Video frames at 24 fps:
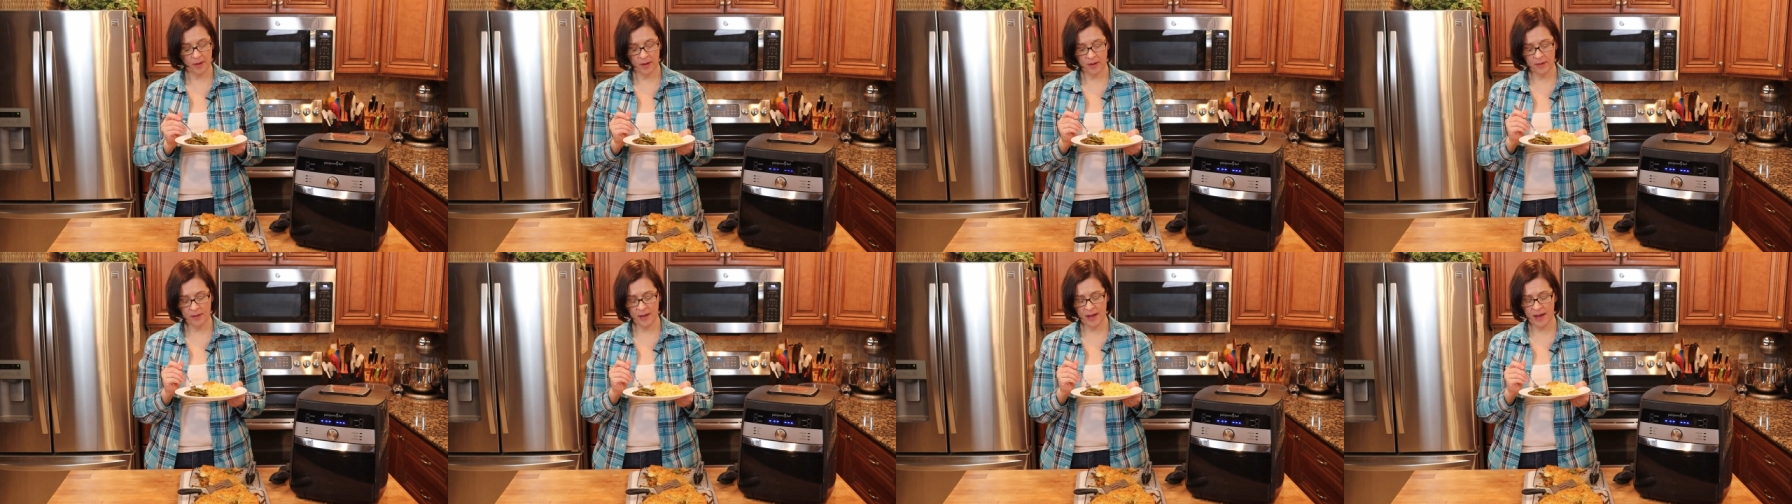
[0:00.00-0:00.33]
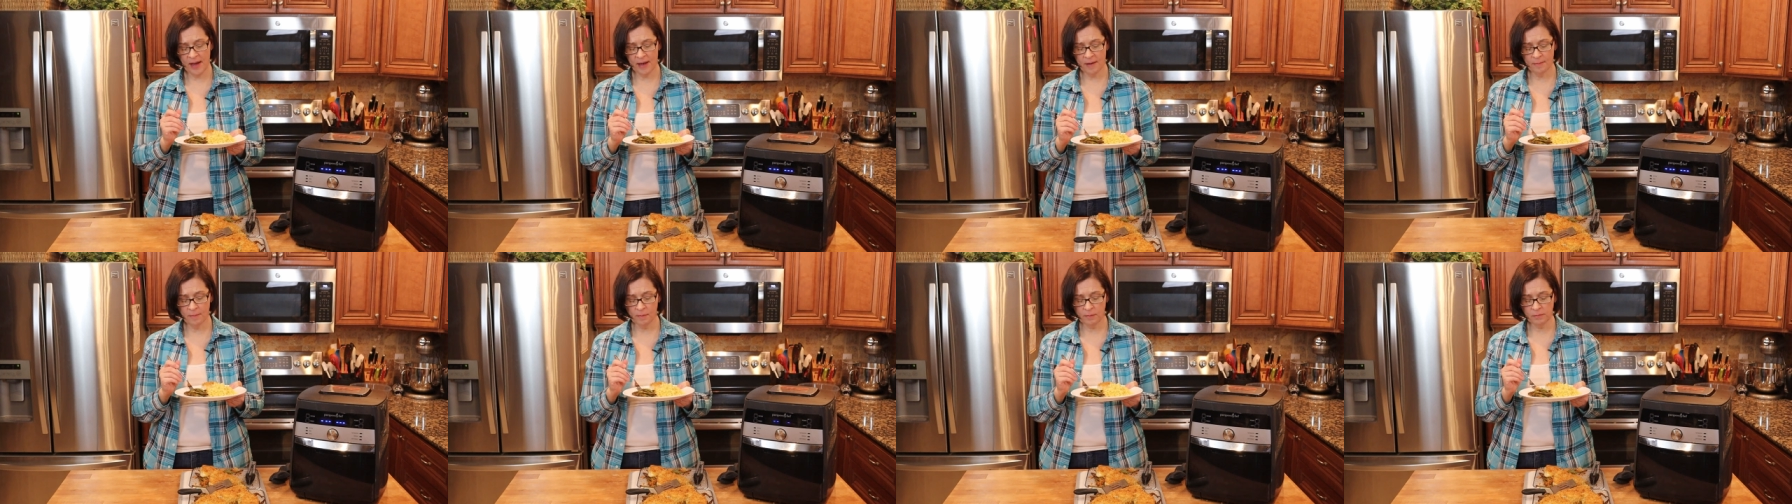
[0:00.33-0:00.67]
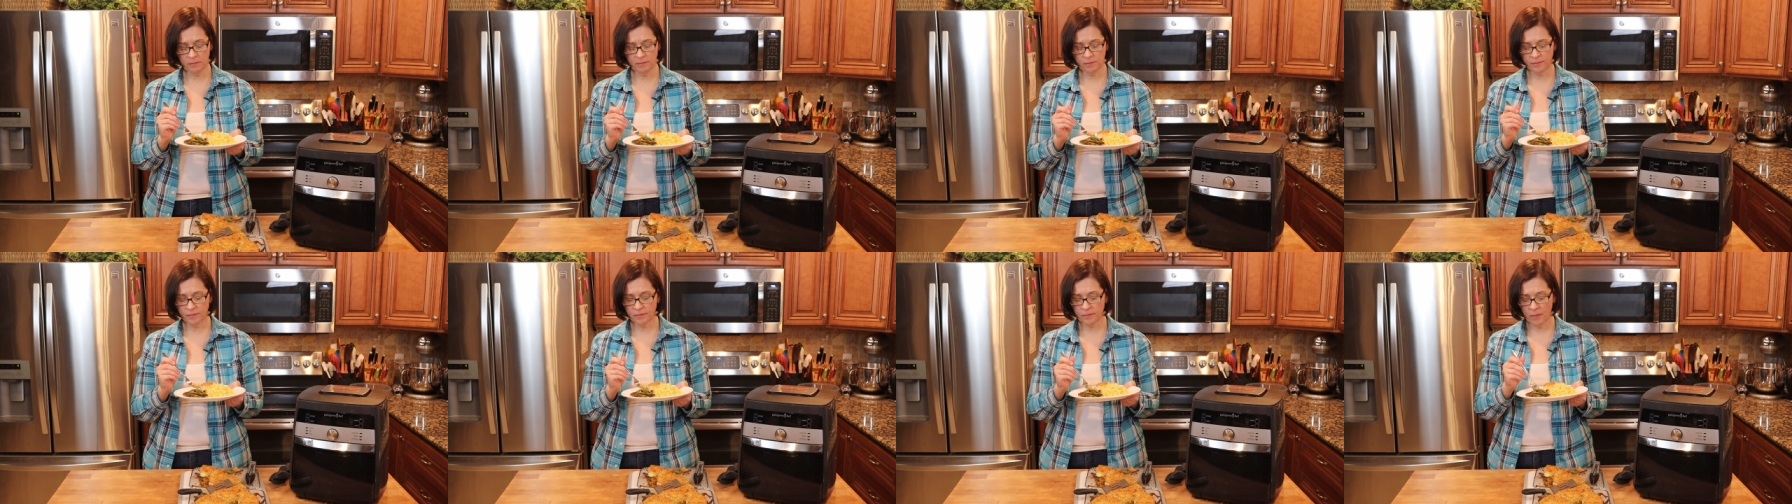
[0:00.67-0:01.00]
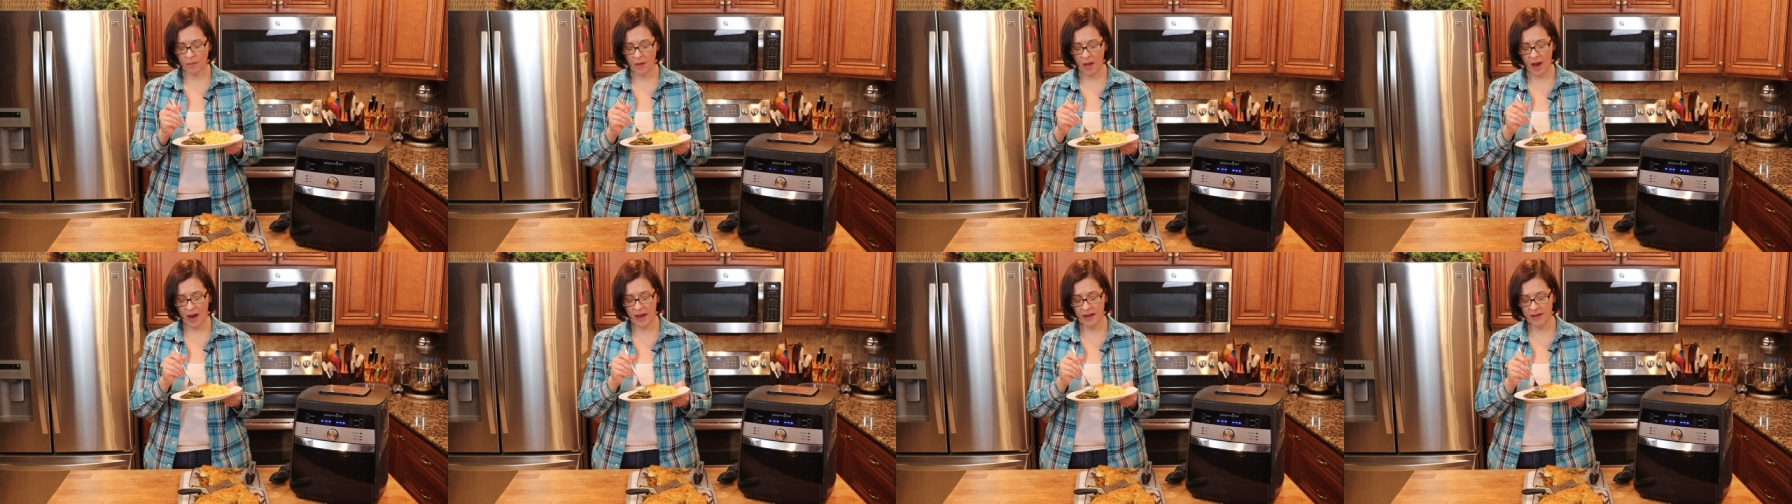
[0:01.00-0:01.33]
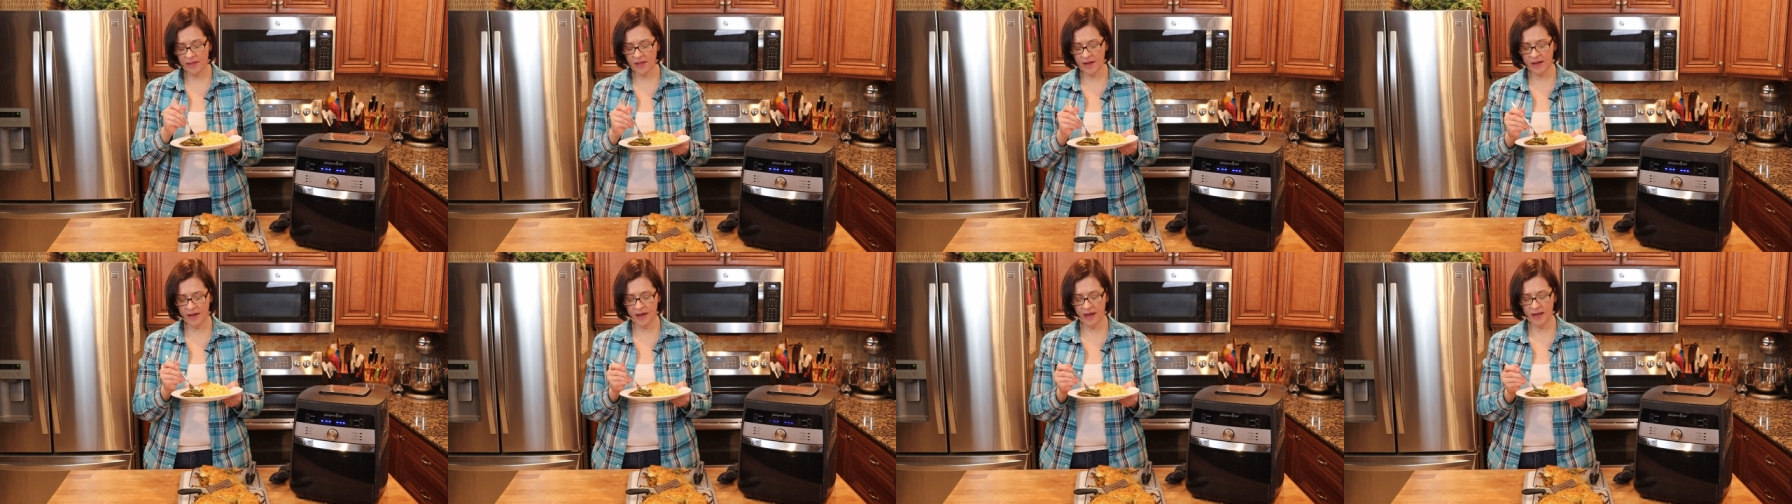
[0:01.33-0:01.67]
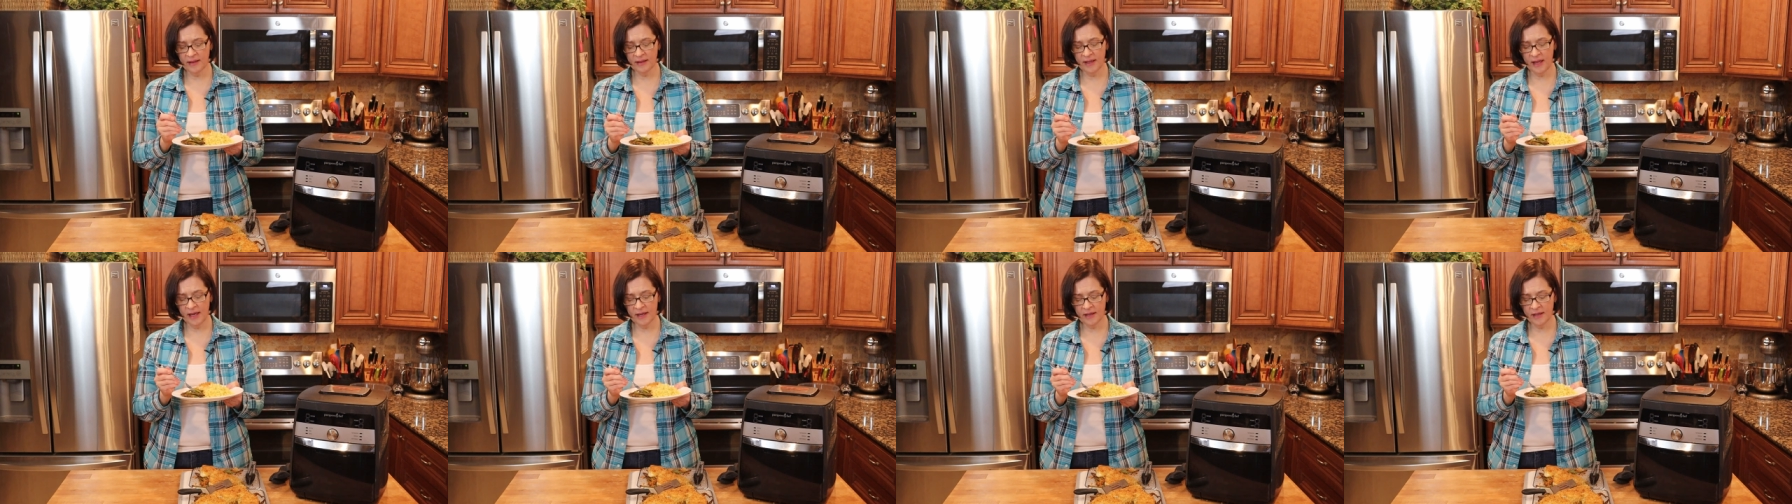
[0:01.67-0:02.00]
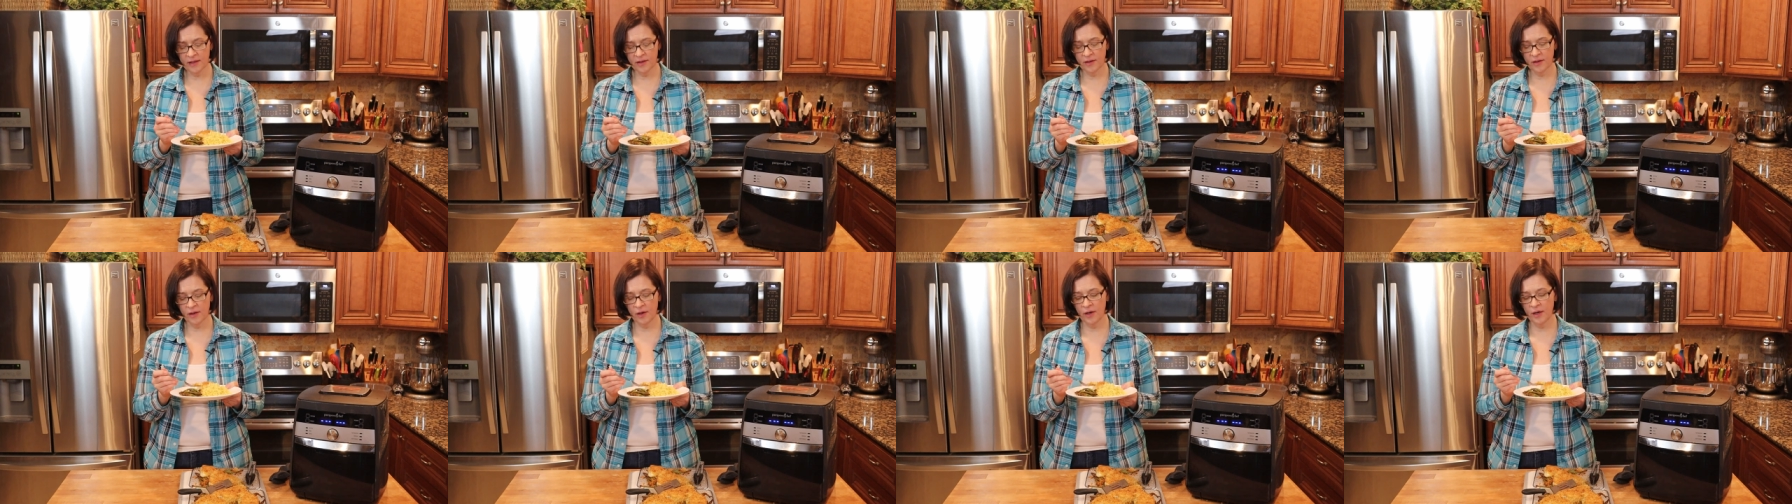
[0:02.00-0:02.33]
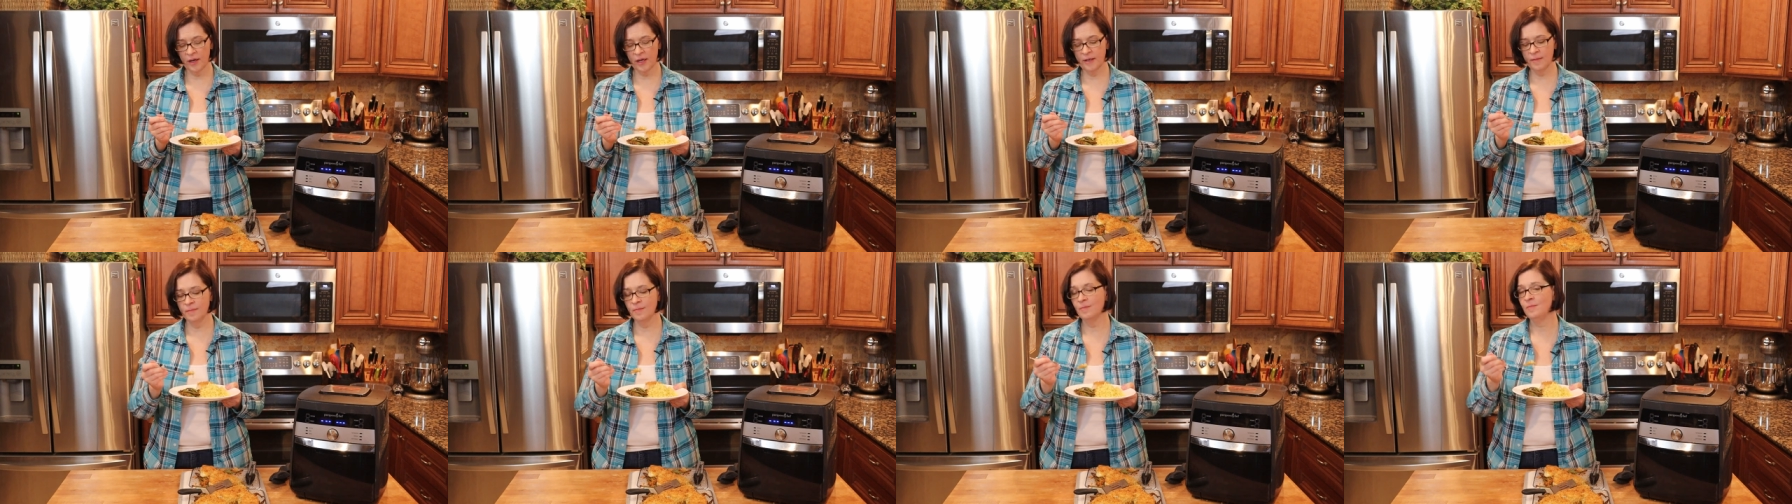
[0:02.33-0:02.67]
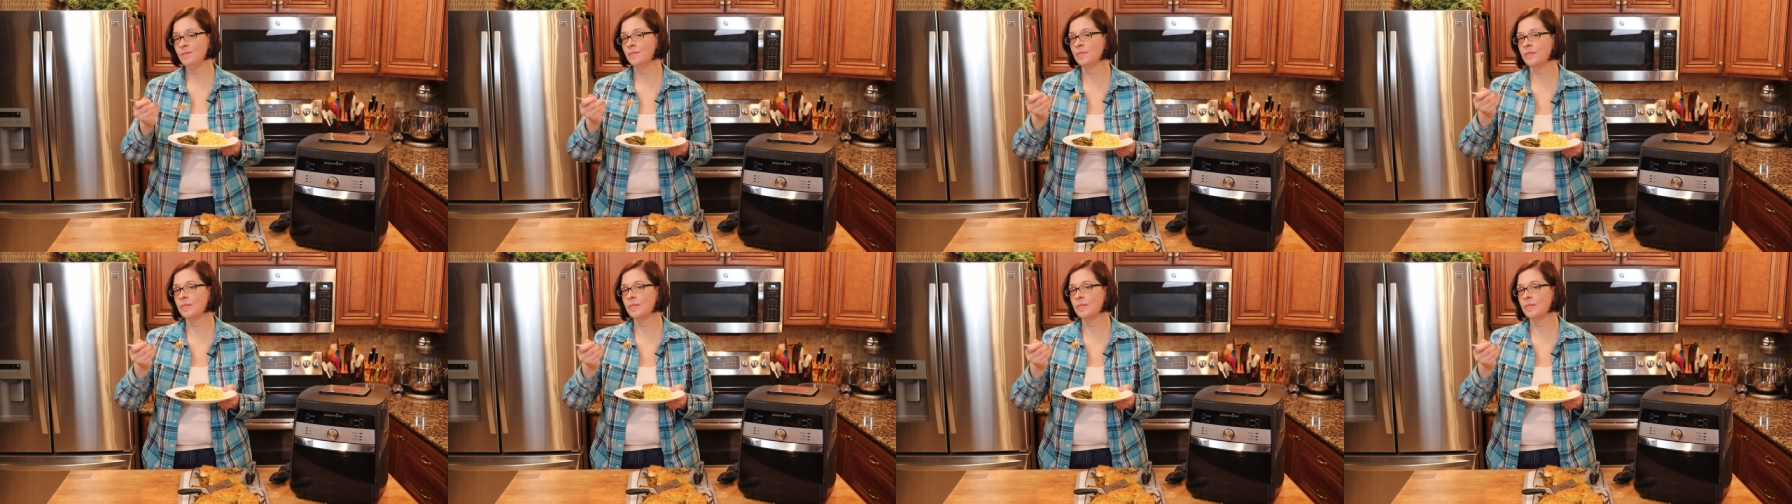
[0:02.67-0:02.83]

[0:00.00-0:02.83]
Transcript: Yeah, I think I like cod.